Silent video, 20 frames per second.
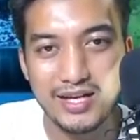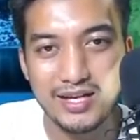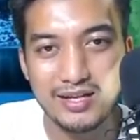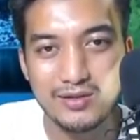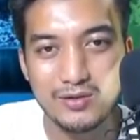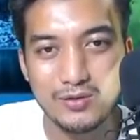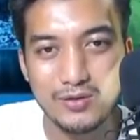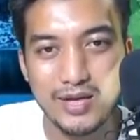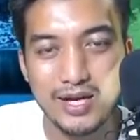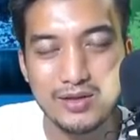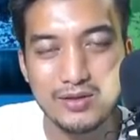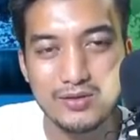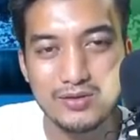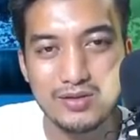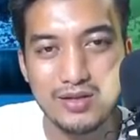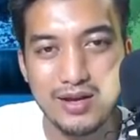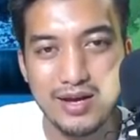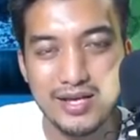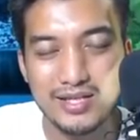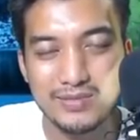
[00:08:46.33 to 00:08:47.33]
And look at
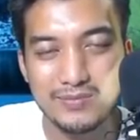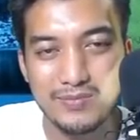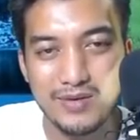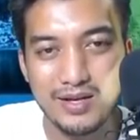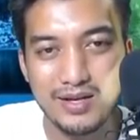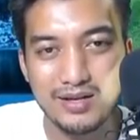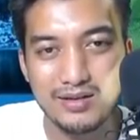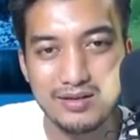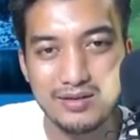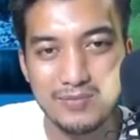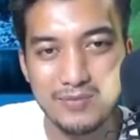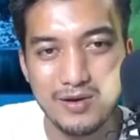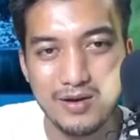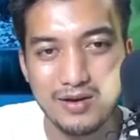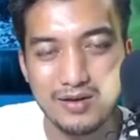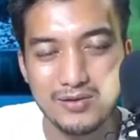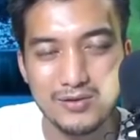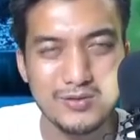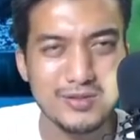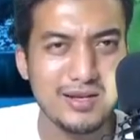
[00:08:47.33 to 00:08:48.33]
those eyes, man. Come
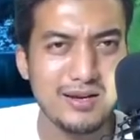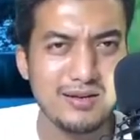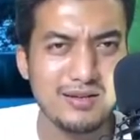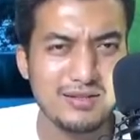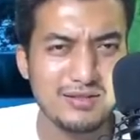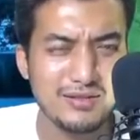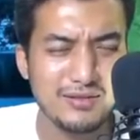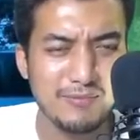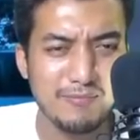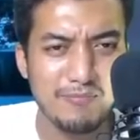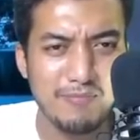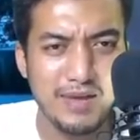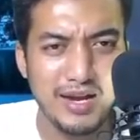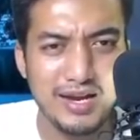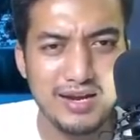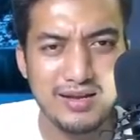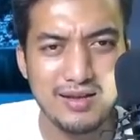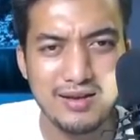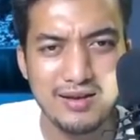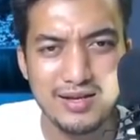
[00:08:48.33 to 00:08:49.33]
on, those are not some
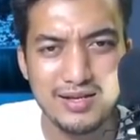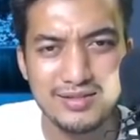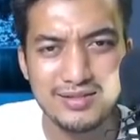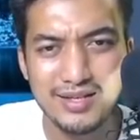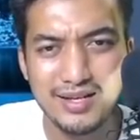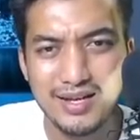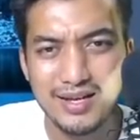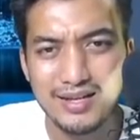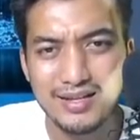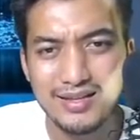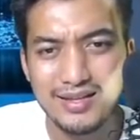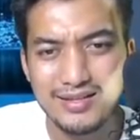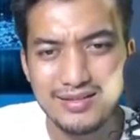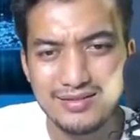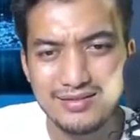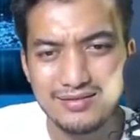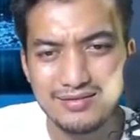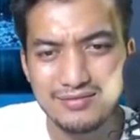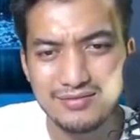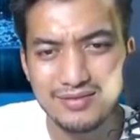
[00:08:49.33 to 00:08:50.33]
male eyes.
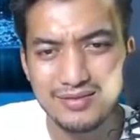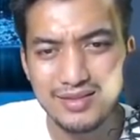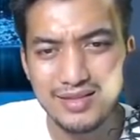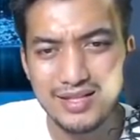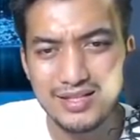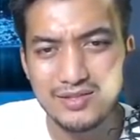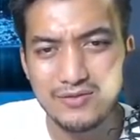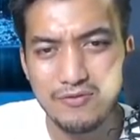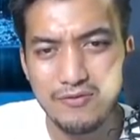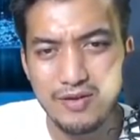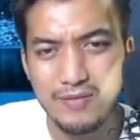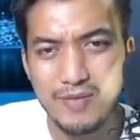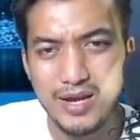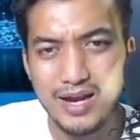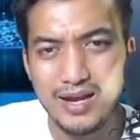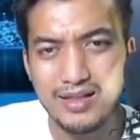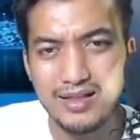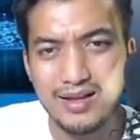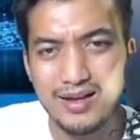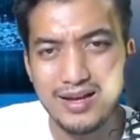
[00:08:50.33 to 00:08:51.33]
That's, that's
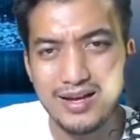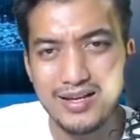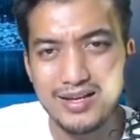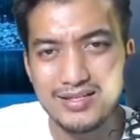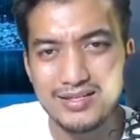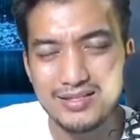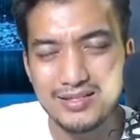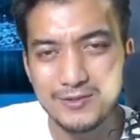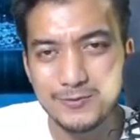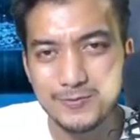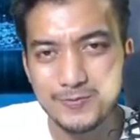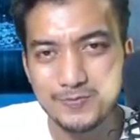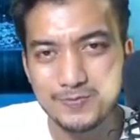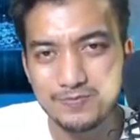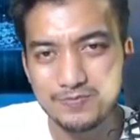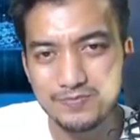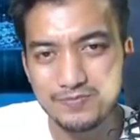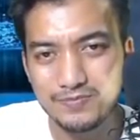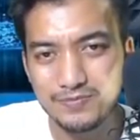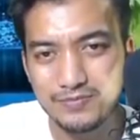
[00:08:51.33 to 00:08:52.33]
female eyes.
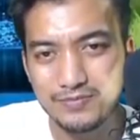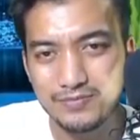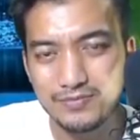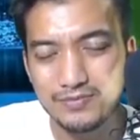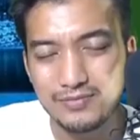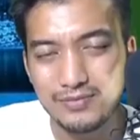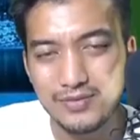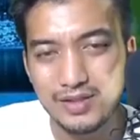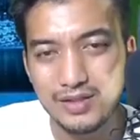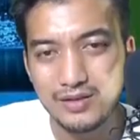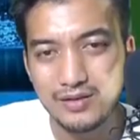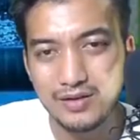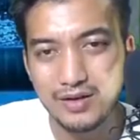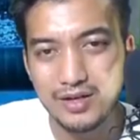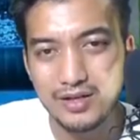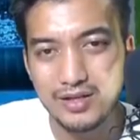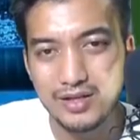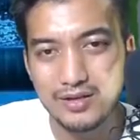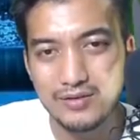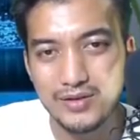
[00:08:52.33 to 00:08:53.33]

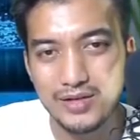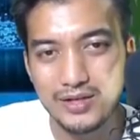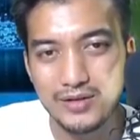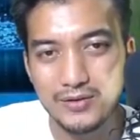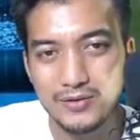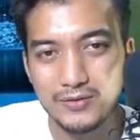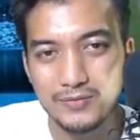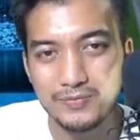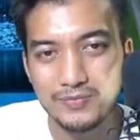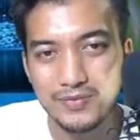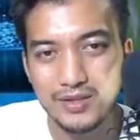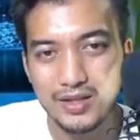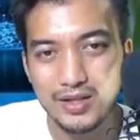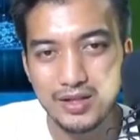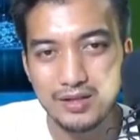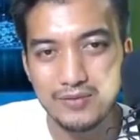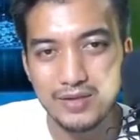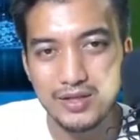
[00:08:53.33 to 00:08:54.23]
Okay, there we go. There we